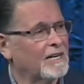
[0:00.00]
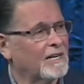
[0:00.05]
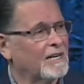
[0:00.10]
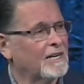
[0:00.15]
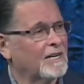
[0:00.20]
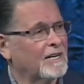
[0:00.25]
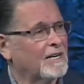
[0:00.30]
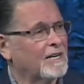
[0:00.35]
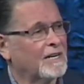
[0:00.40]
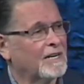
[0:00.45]

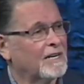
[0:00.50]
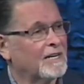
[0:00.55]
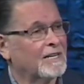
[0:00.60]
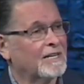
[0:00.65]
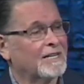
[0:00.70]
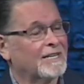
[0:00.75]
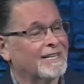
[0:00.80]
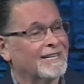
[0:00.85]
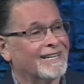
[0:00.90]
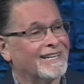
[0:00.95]

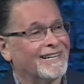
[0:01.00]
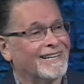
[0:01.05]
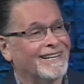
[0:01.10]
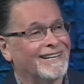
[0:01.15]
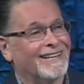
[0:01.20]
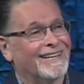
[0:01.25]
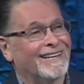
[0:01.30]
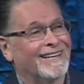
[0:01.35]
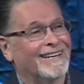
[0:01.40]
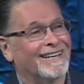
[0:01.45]

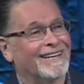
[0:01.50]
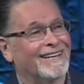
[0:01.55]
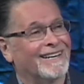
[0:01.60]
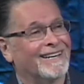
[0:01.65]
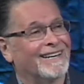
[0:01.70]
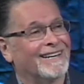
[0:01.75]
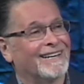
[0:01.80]
(no one is talking)